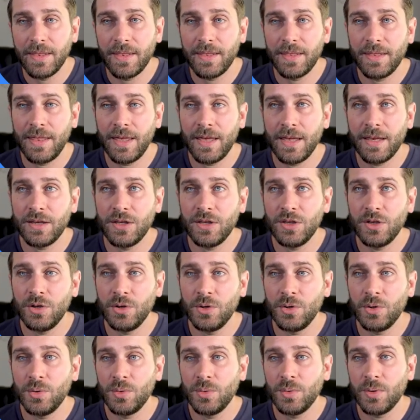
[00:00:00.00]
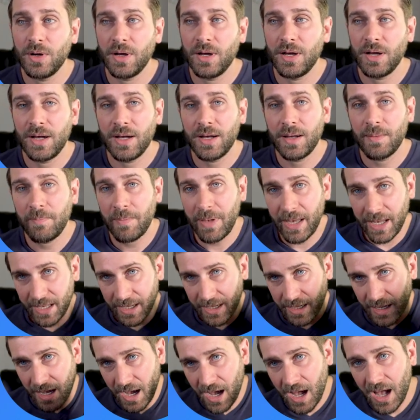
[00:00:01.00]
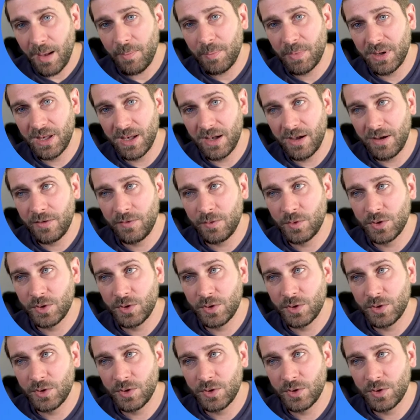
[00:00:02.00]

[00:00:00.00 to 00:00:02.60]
that you make a copy of,